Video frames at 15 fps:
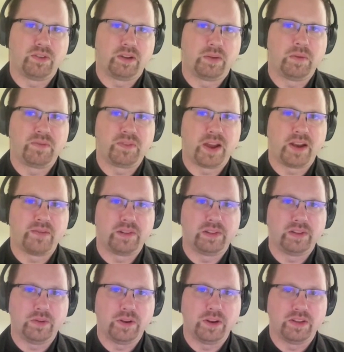I know we've kind of
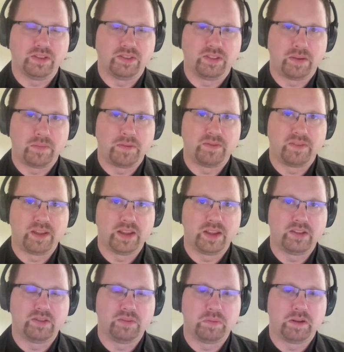alluded to some of
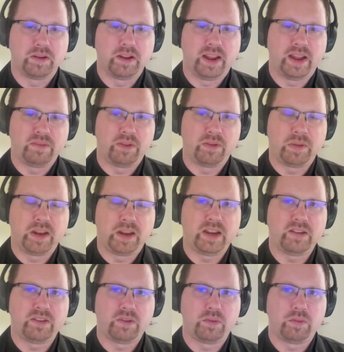these, but have there been any
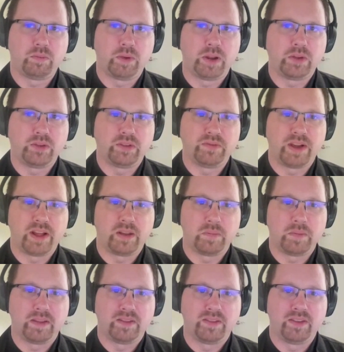other real
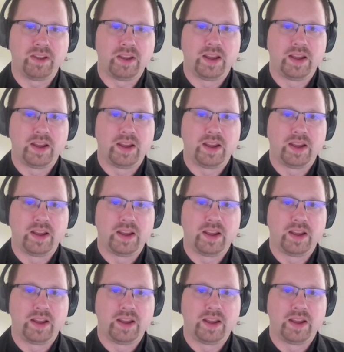developments